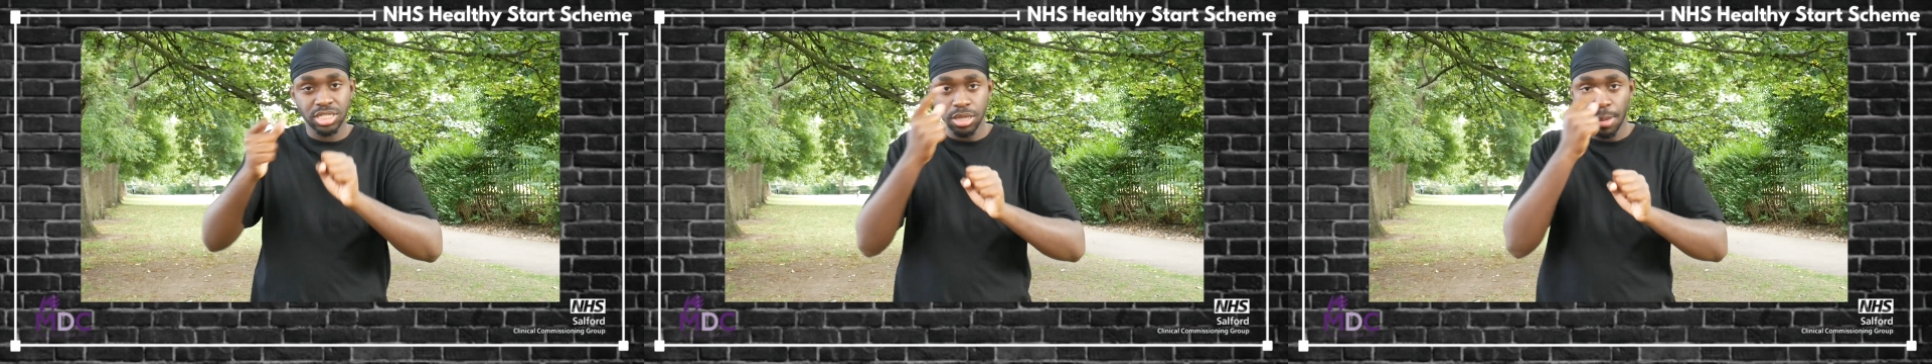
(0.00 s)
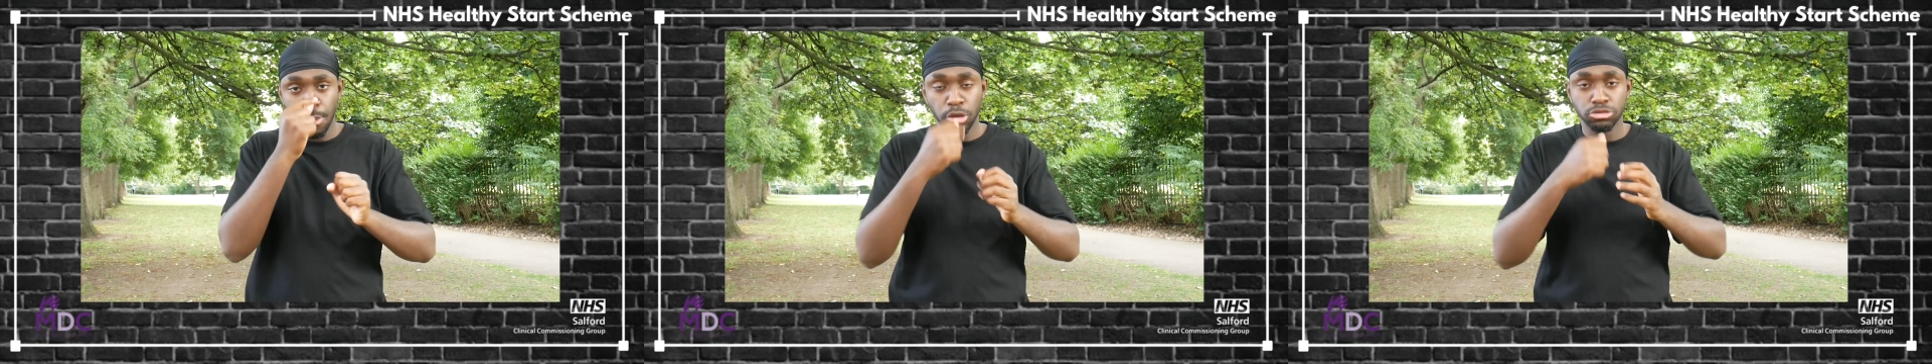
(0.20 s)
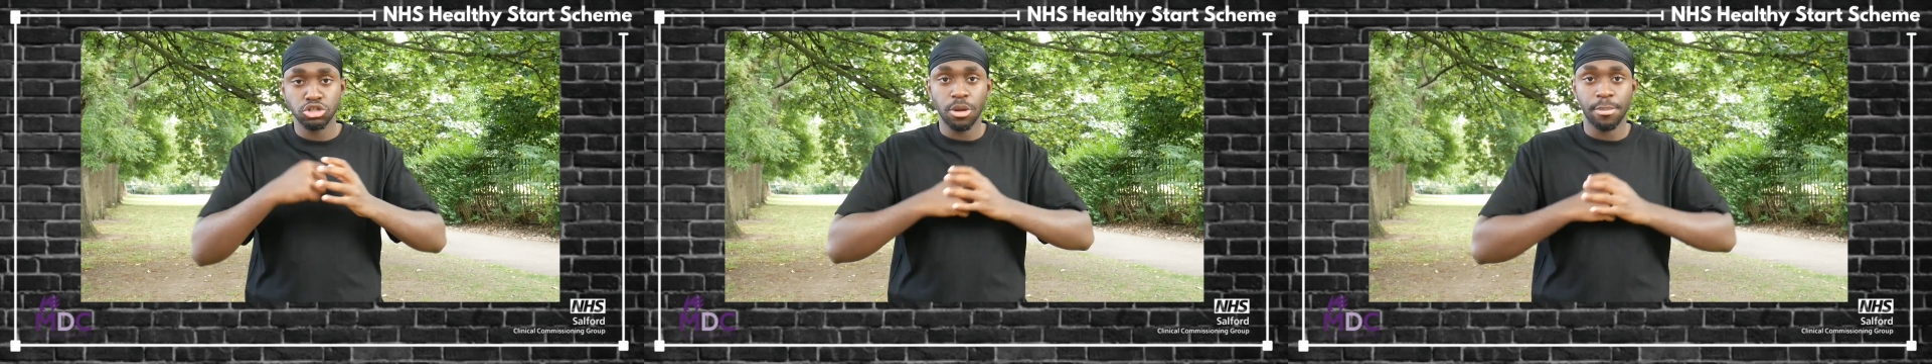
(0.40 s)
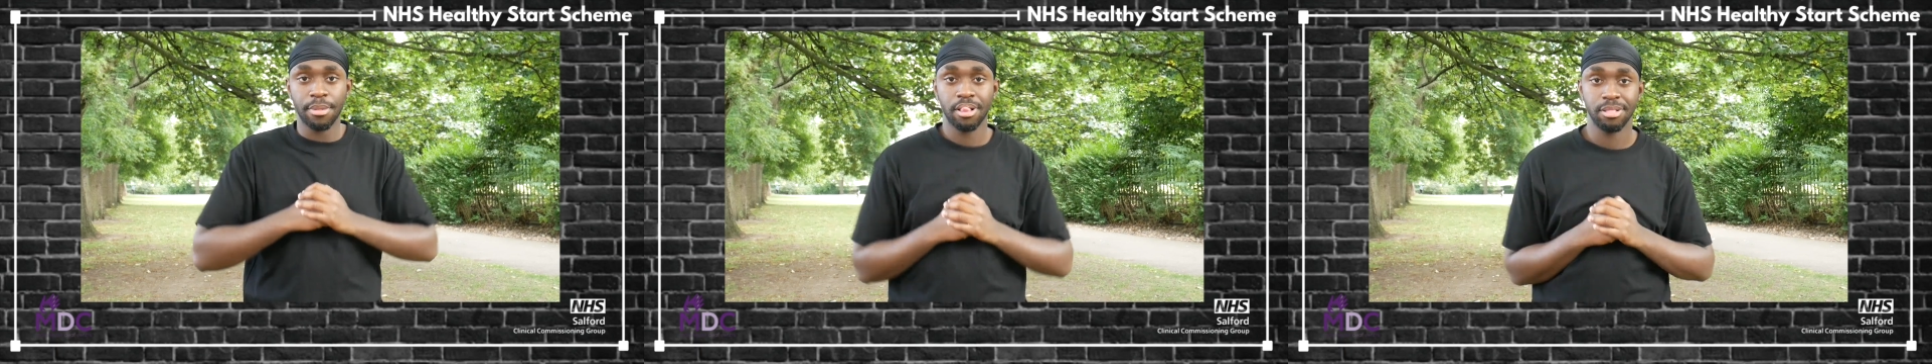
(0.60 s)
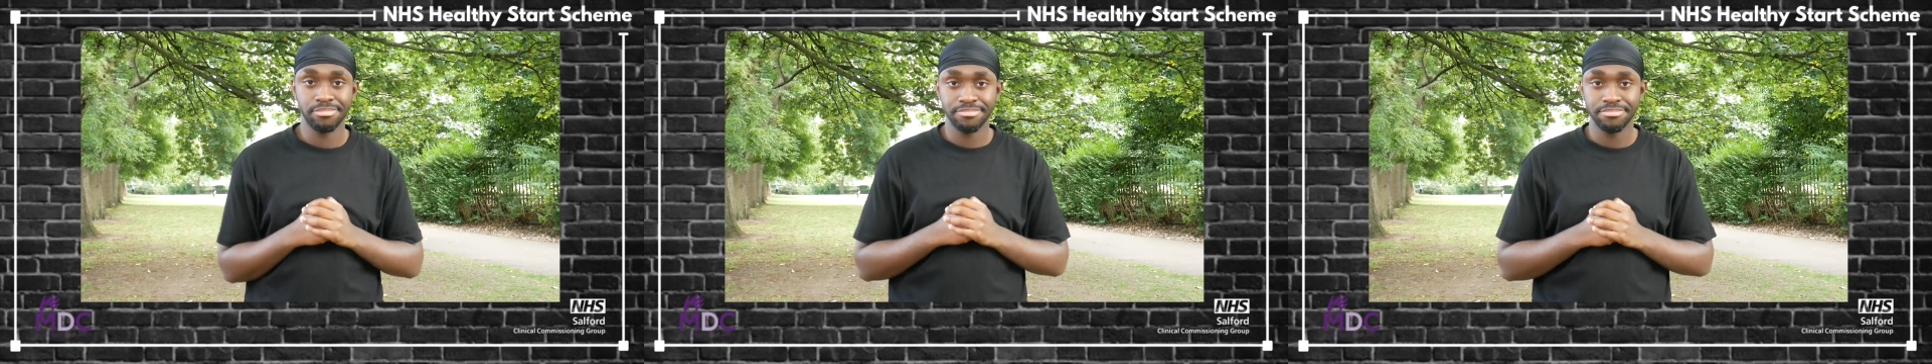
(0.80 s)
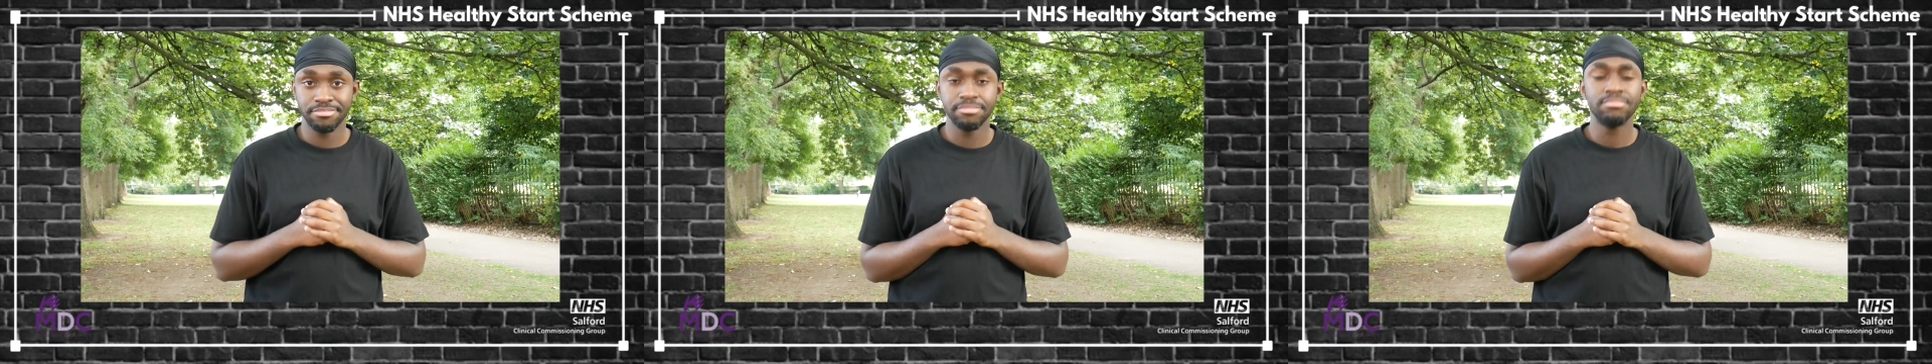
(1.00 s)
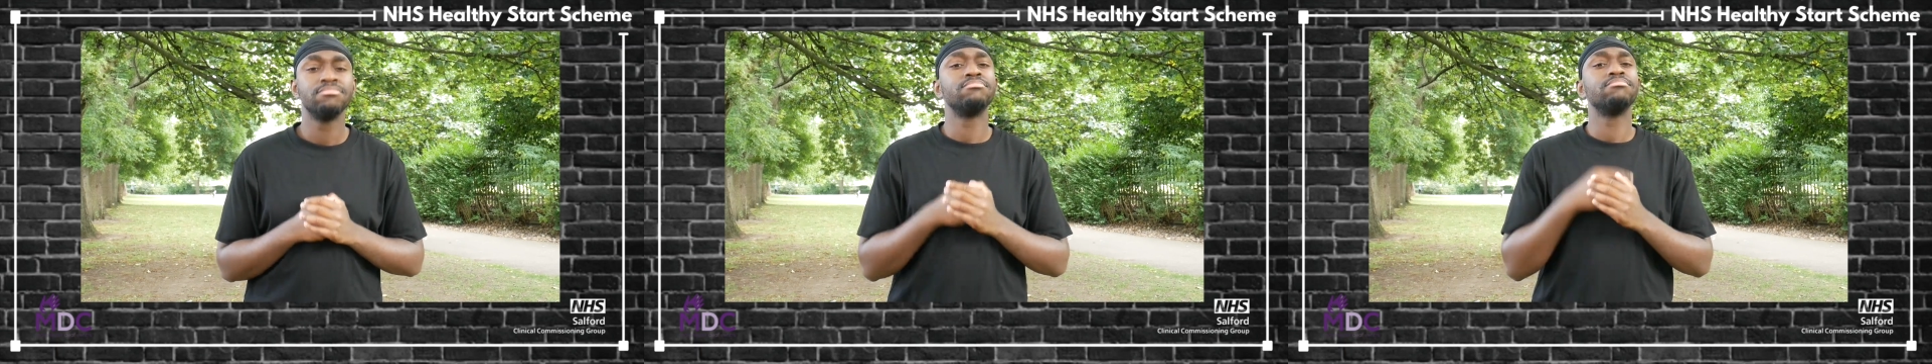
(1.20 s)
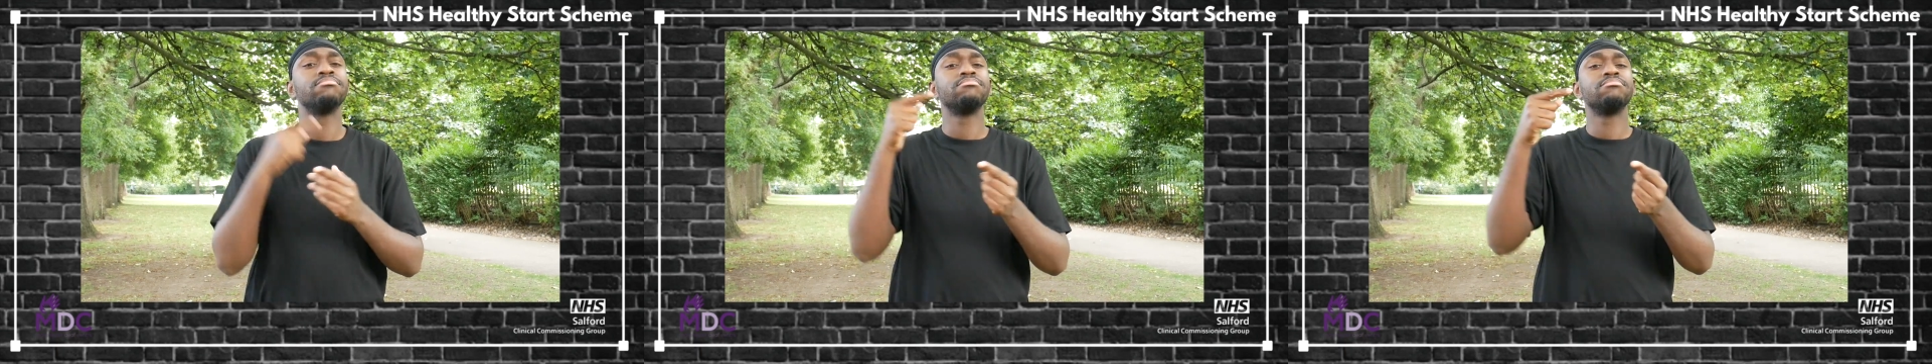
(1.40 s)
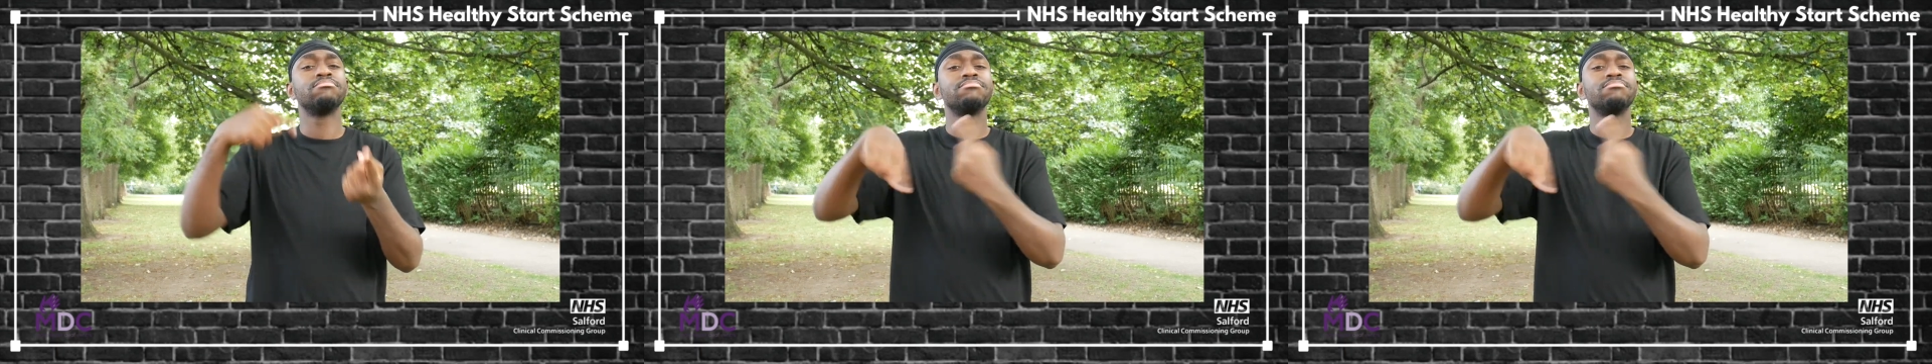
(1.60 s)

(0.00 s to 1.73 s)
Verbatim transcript: Start voucher scheme.